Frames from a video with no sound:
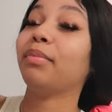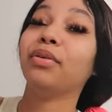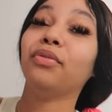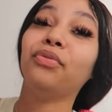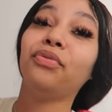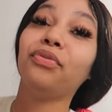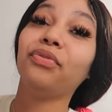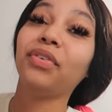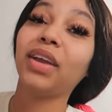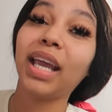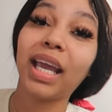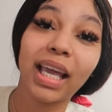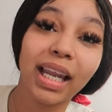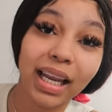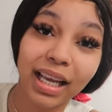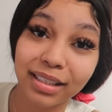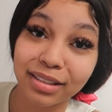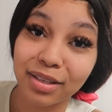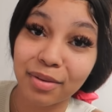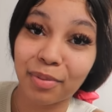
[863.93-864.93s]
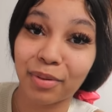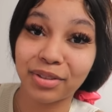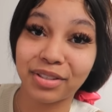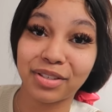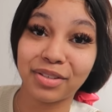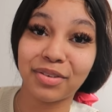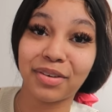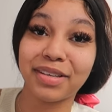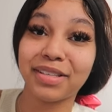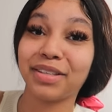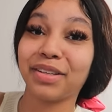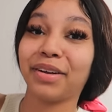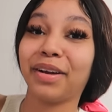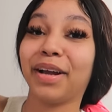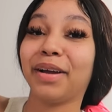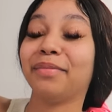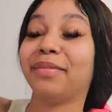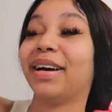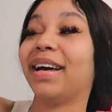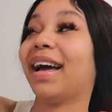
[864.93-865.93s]
been fiending to post this on
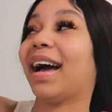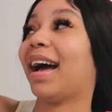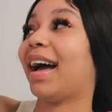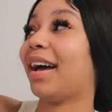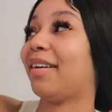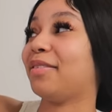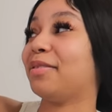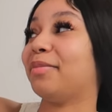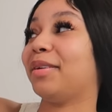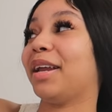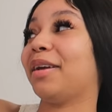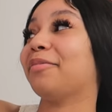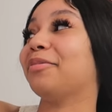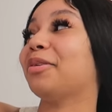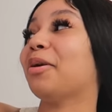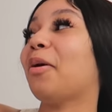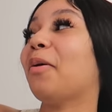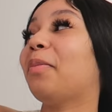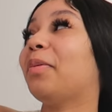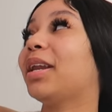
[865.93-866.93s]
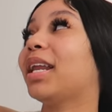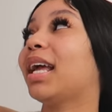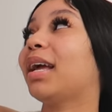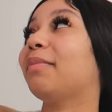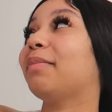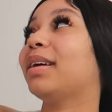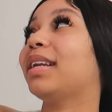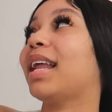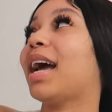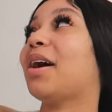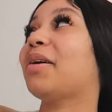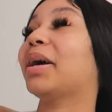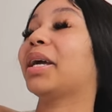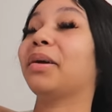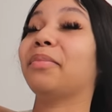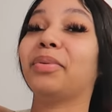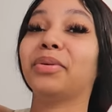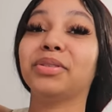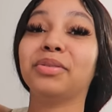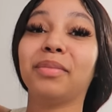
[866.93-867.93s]
Instagram but I haven't been able to open it but now I
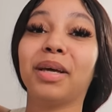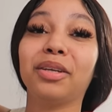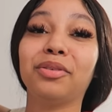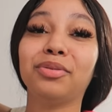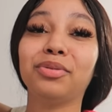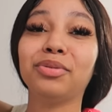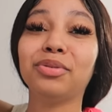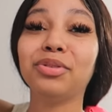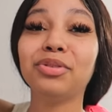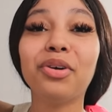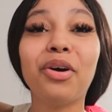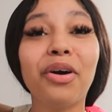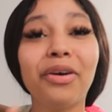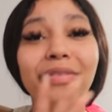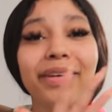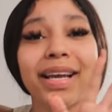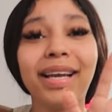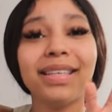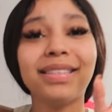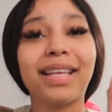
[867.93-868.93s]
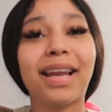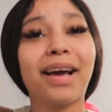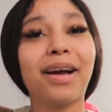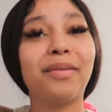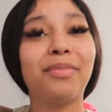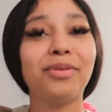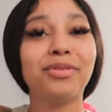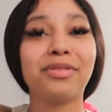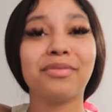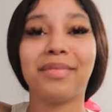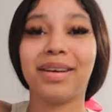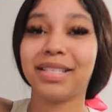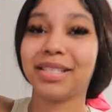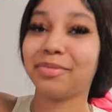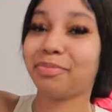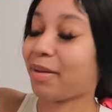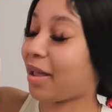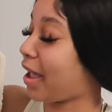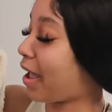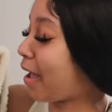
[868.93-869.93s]
can post my little stories and I can post on my
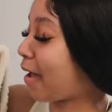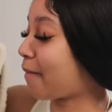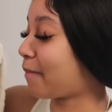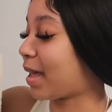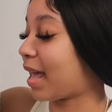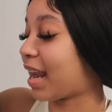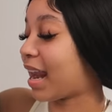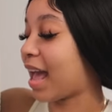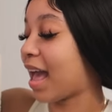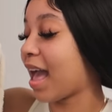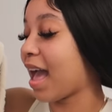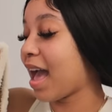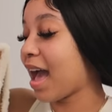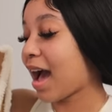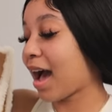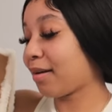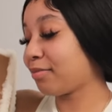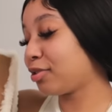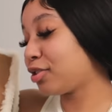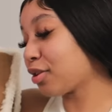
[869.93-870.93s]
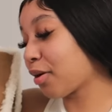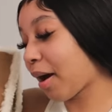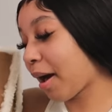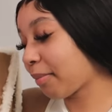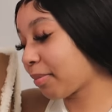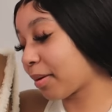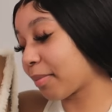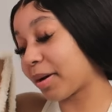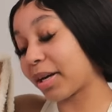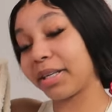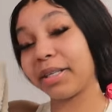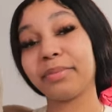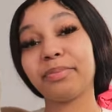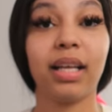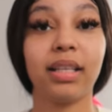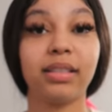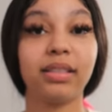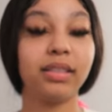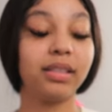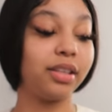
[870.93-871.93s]
spam and i'm just so happy about it
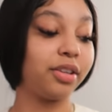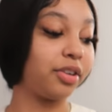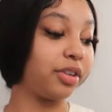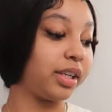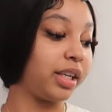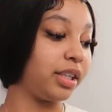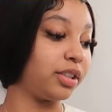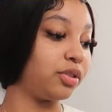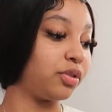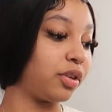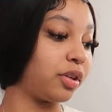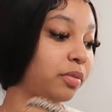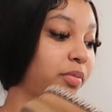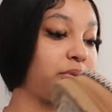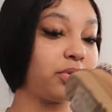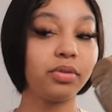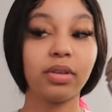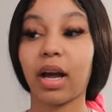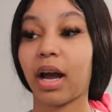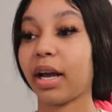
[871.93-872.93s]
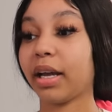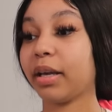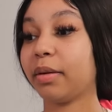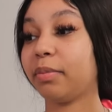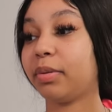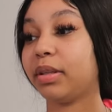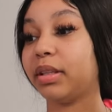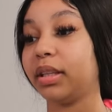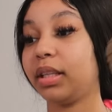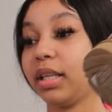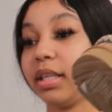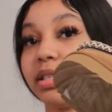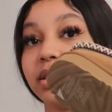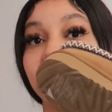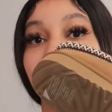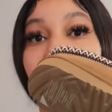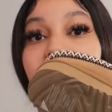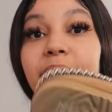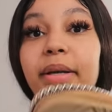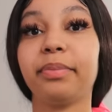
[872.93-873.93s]
that's literally adorable now i can put these
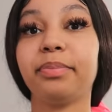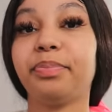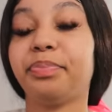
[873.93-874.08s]
away